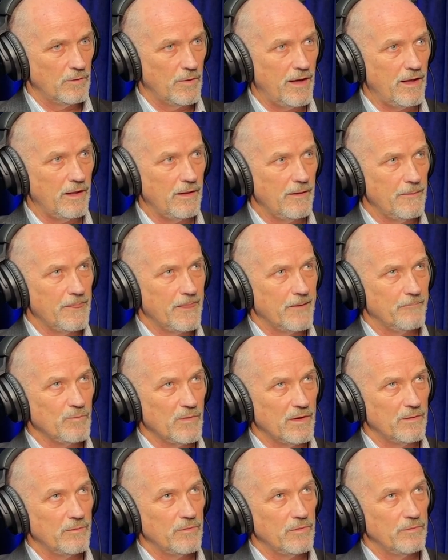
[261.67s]
Well,
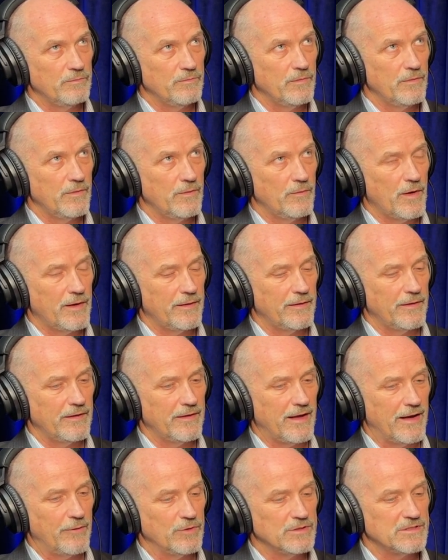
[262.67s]

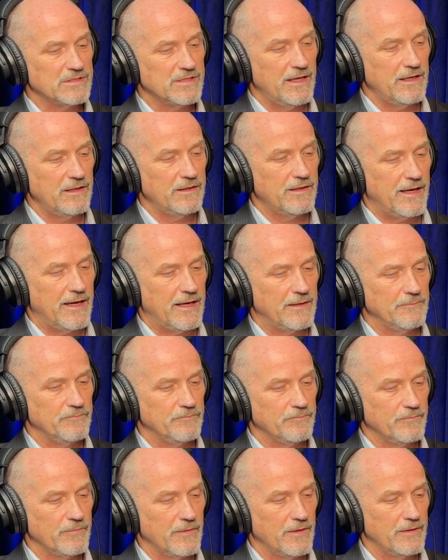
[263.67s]
I would say that,
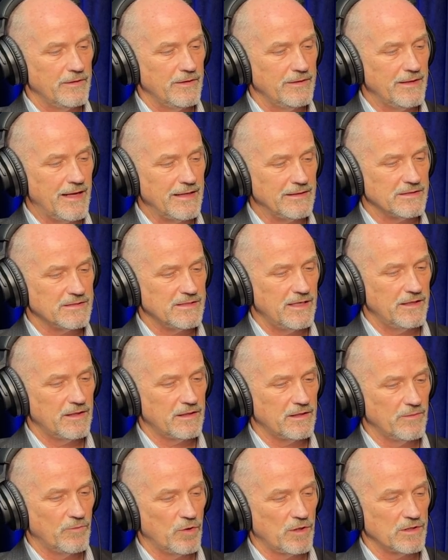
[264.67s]
not to say
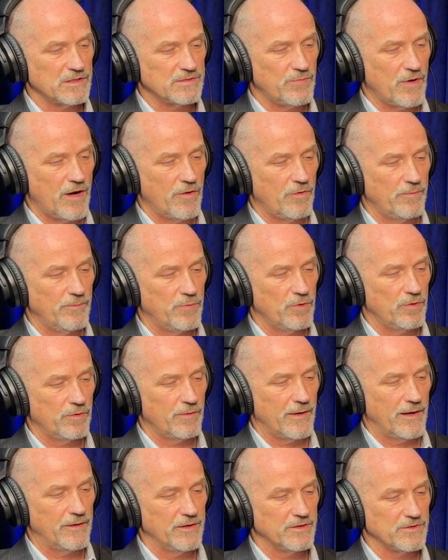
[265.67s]
that the mortgage
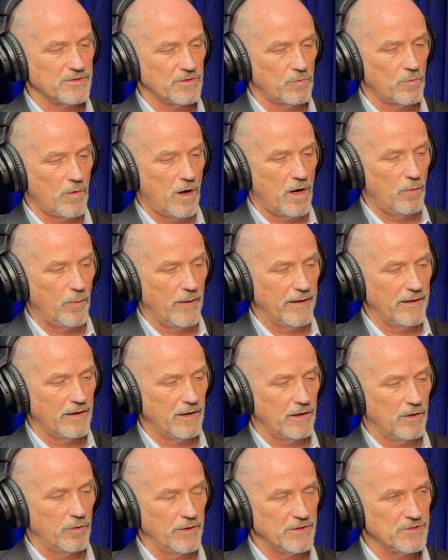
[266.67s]
broker route is a wrong way to
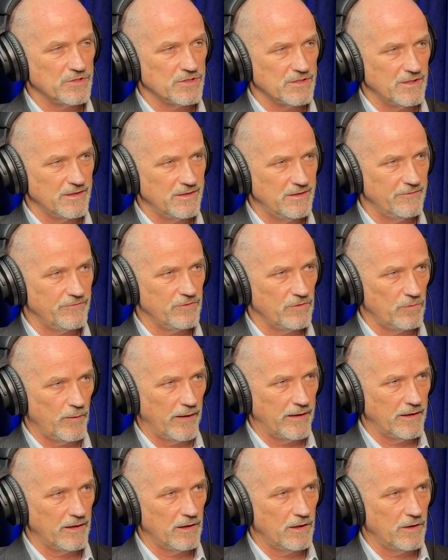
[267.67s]
go, it's just a different
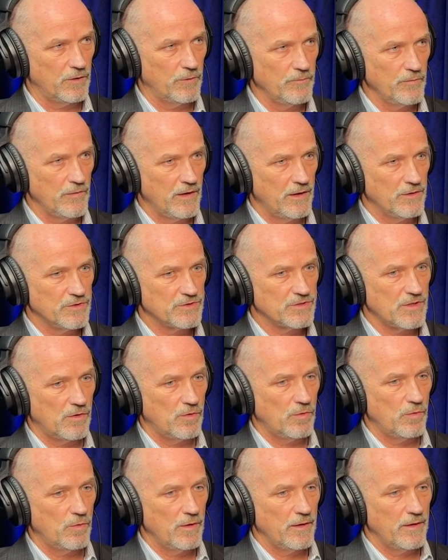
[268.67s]
way to go.
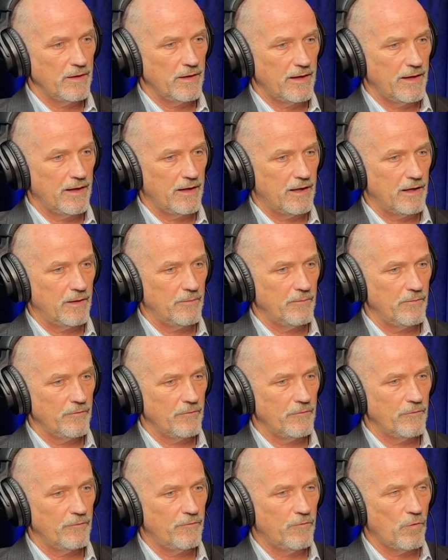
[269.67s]
So
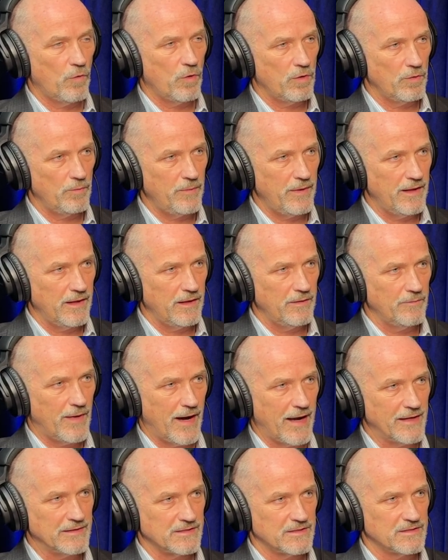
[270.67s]
for me,
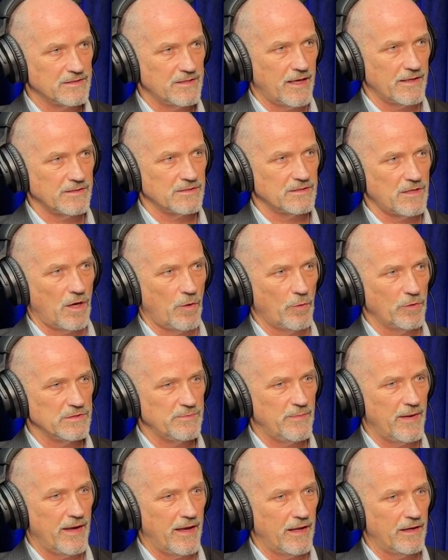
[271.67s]
my success has
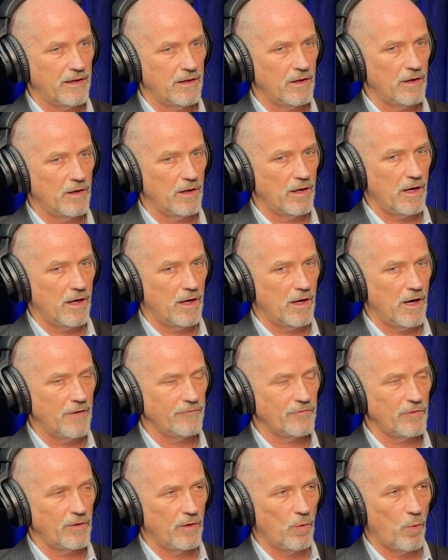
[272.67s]
always been
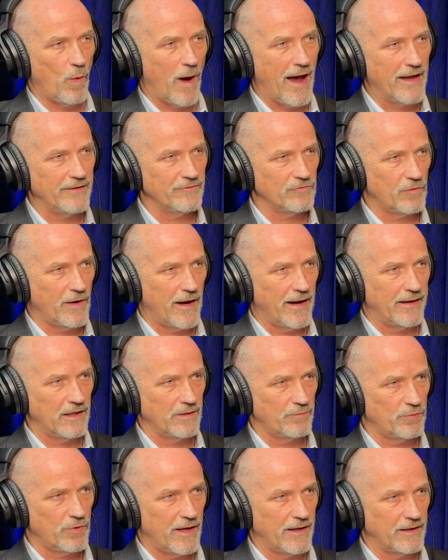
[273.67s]
offering a wide
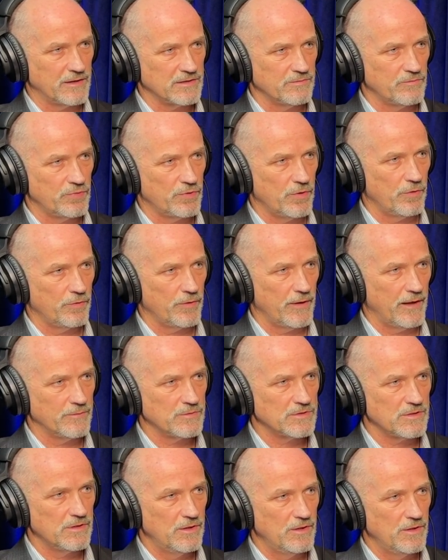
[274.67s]
variety of products and
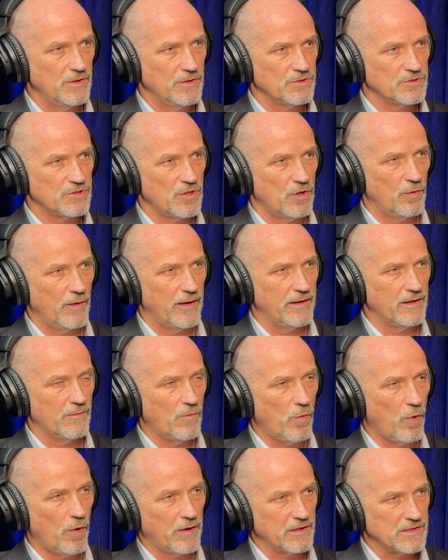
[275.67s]
programs. So in a
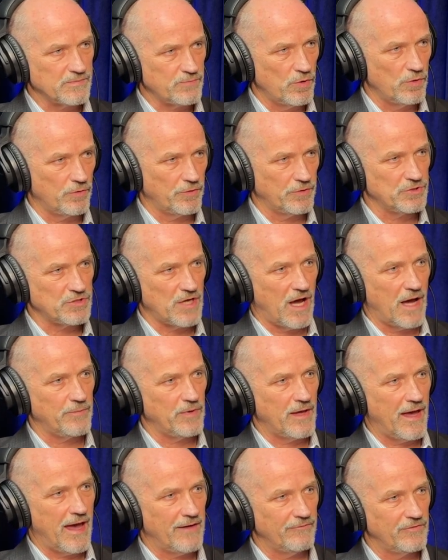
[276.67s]
mortgage broker
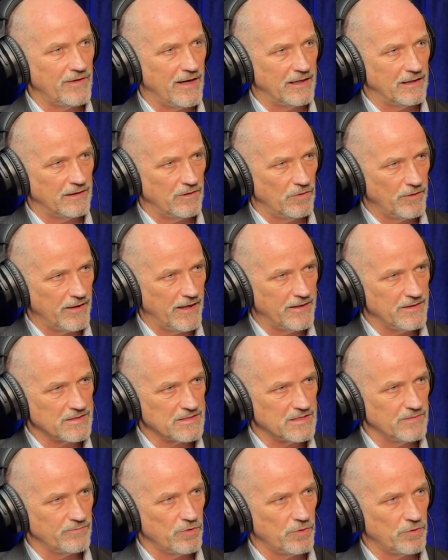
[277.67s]
shop, you have kind of, okay,
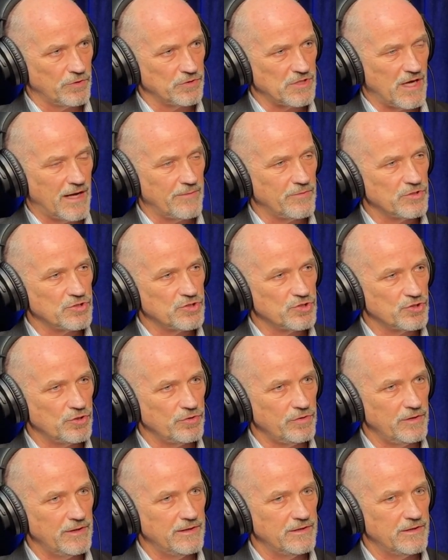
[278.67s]
this is the broker shop.
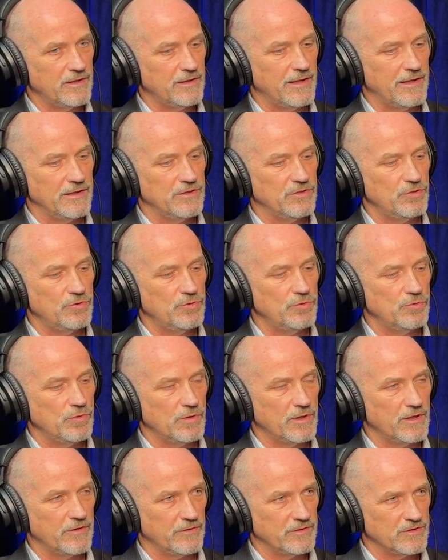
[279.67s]
Certainly, do they
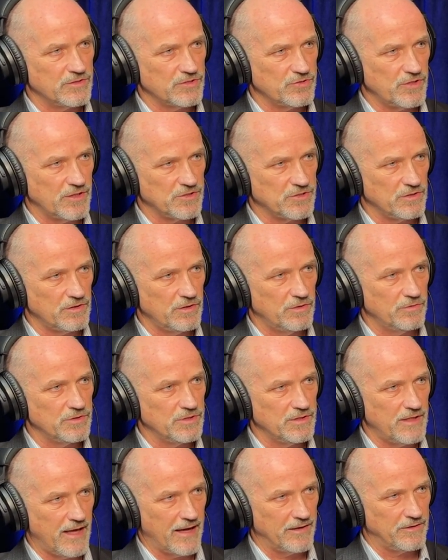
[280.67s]
do construction
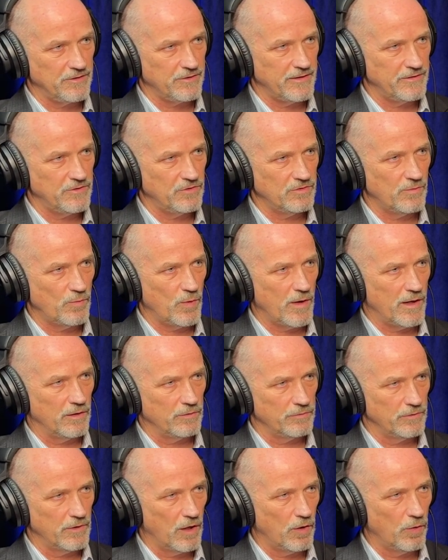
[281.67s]
loans? Yeah. Do they do them
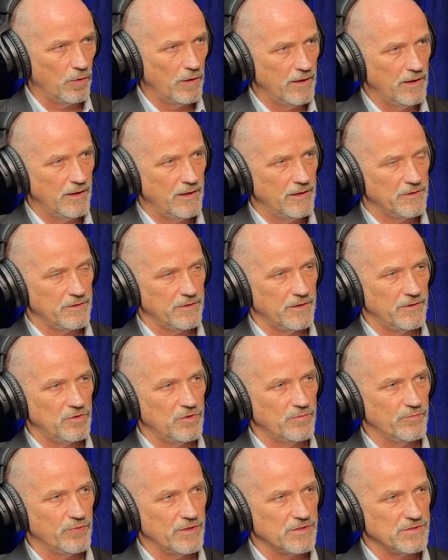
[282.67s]
well? No. Do they
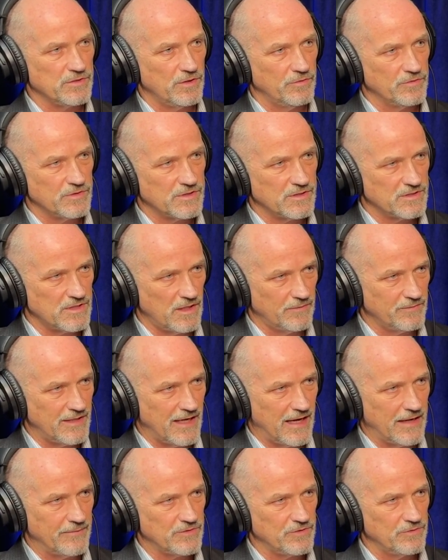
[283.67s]
do bridge loans?
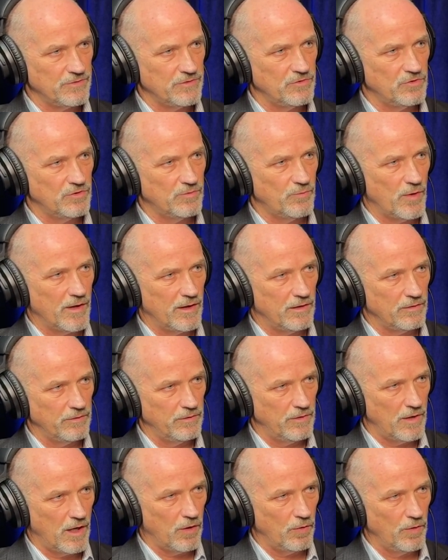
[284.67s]
Sometimes. Do they do them well?
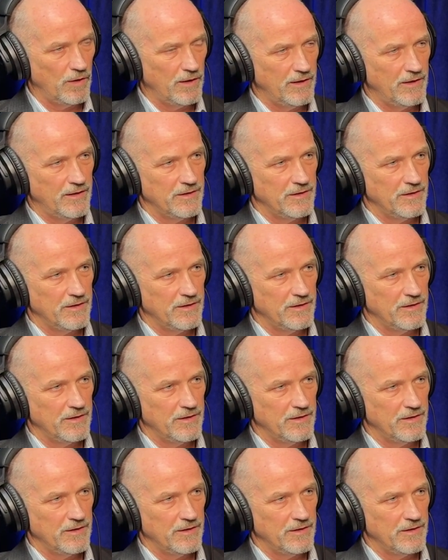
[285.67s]
No.